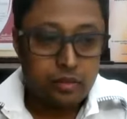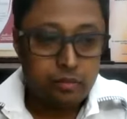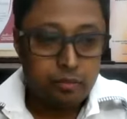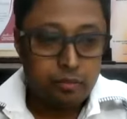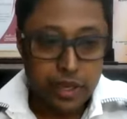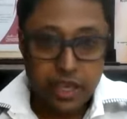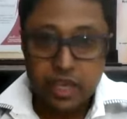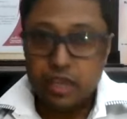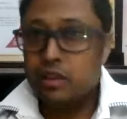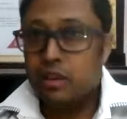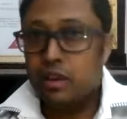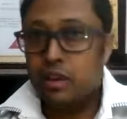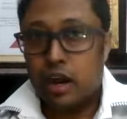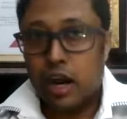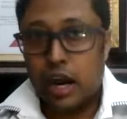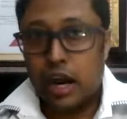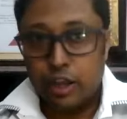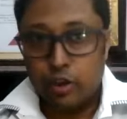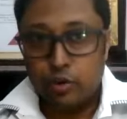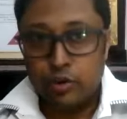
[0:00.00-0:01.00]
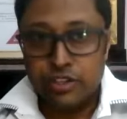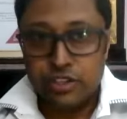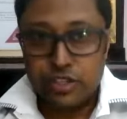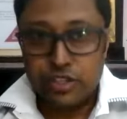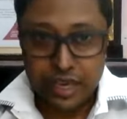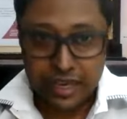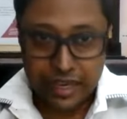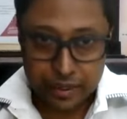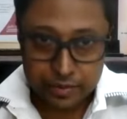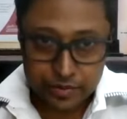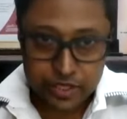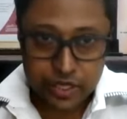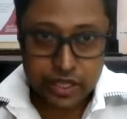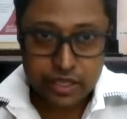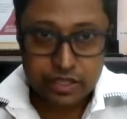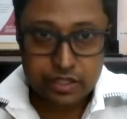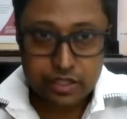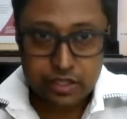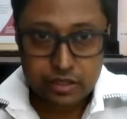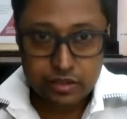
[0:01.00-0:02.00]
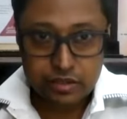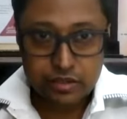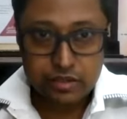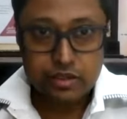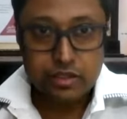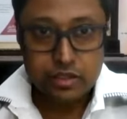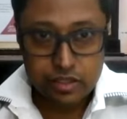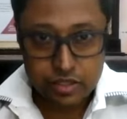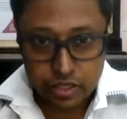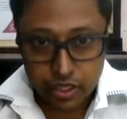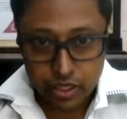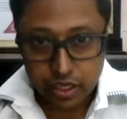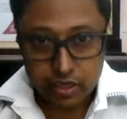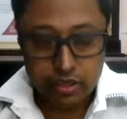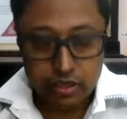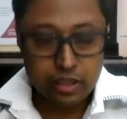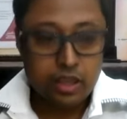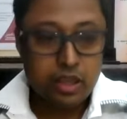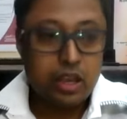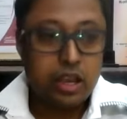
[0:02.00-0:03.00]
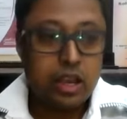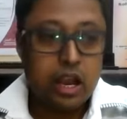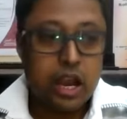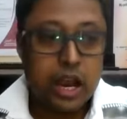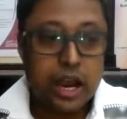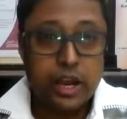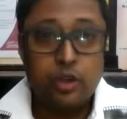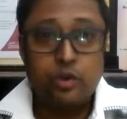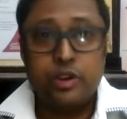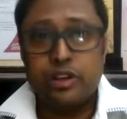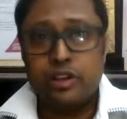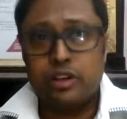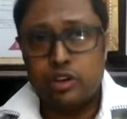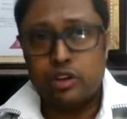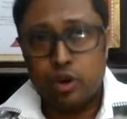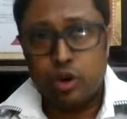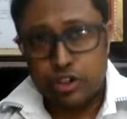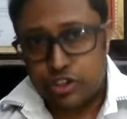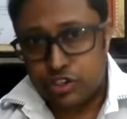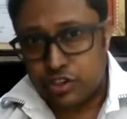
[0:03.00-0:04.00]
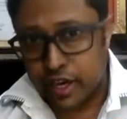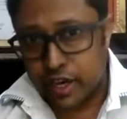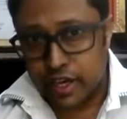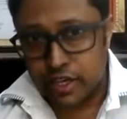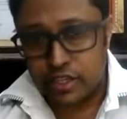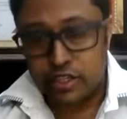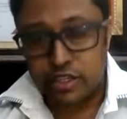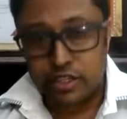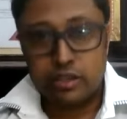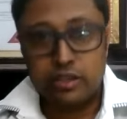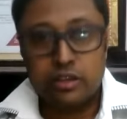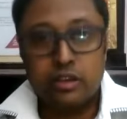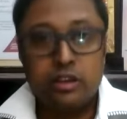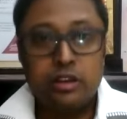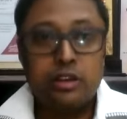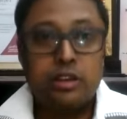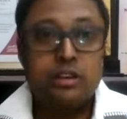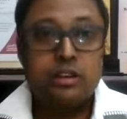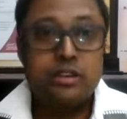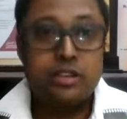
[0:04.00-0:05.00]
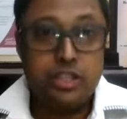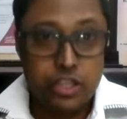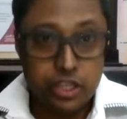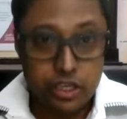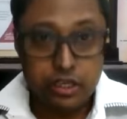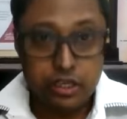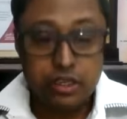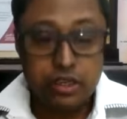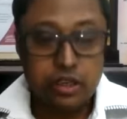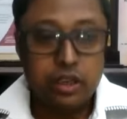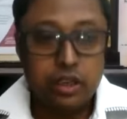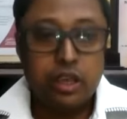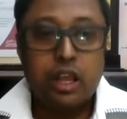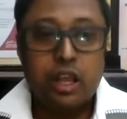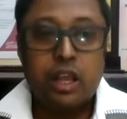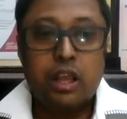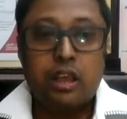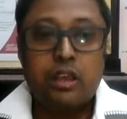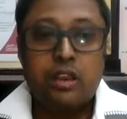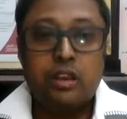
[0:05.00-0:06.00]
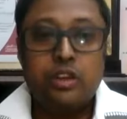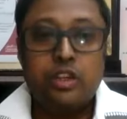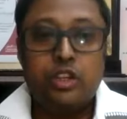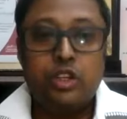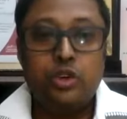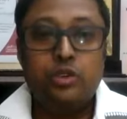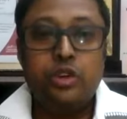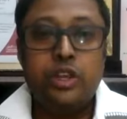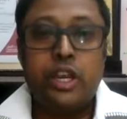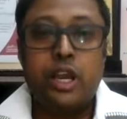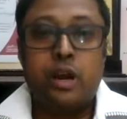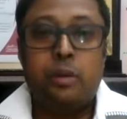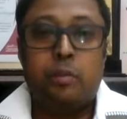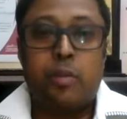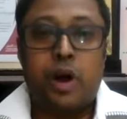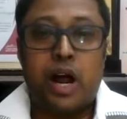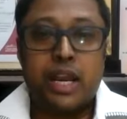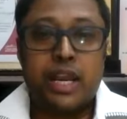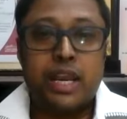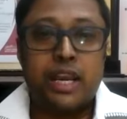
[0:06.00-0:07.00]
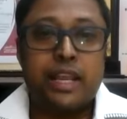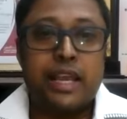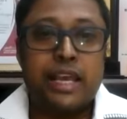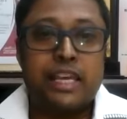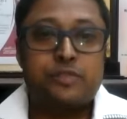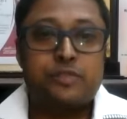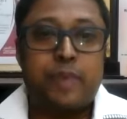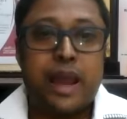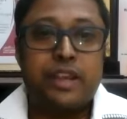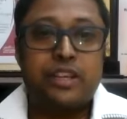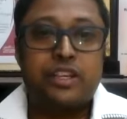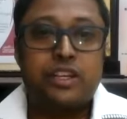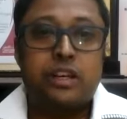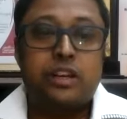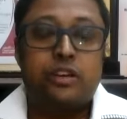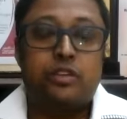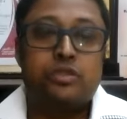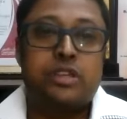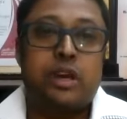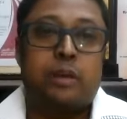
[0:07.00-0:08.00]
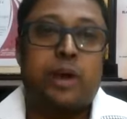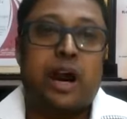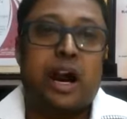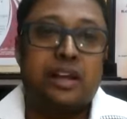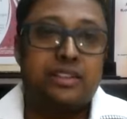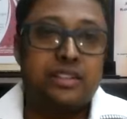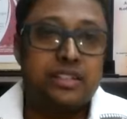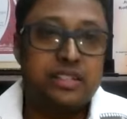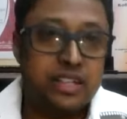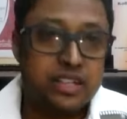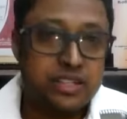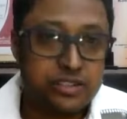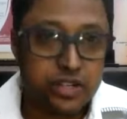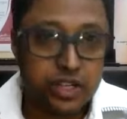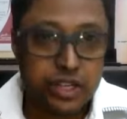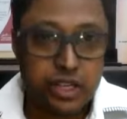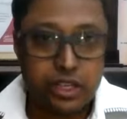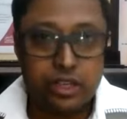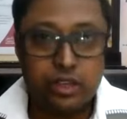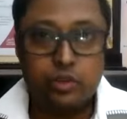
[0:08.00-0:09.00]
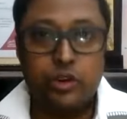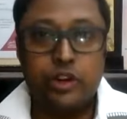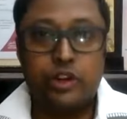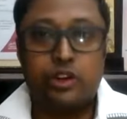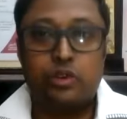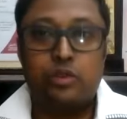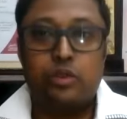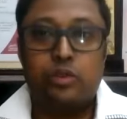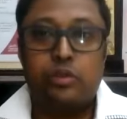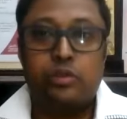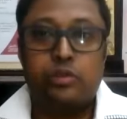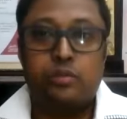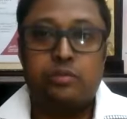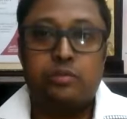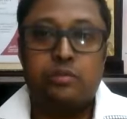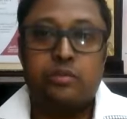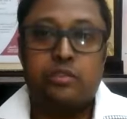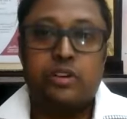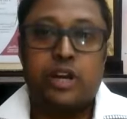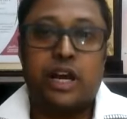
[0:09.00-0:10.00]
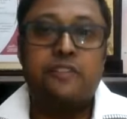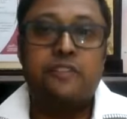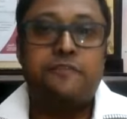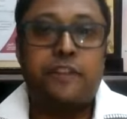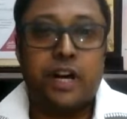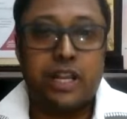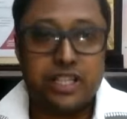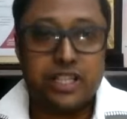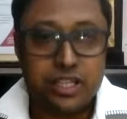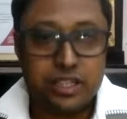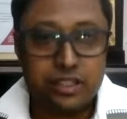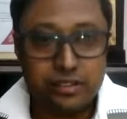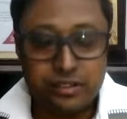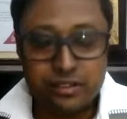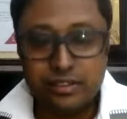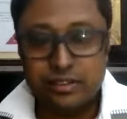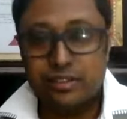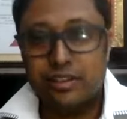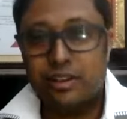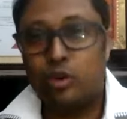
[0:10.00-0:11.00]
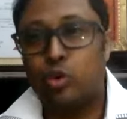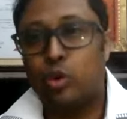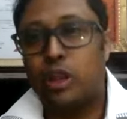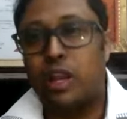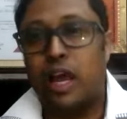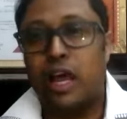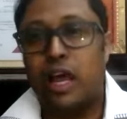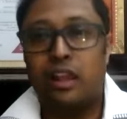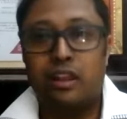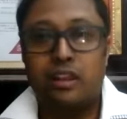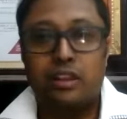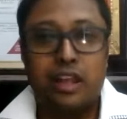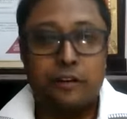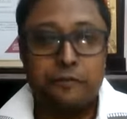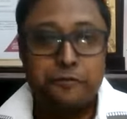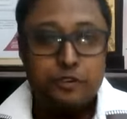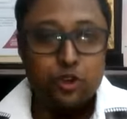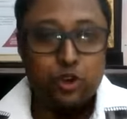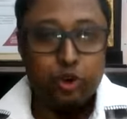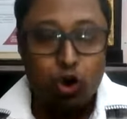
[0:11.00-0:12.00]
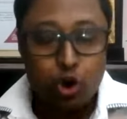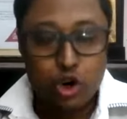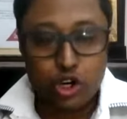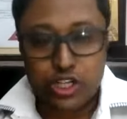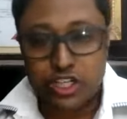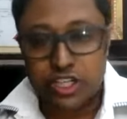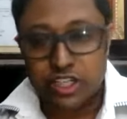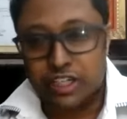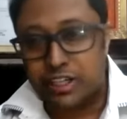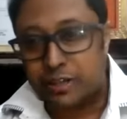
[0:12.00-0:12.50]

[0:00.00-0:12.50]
B, are you in scale up stage? C, are you in growth stage? D, do you need a market expansion into some other country? You need to run faster. Well, I'll love to quote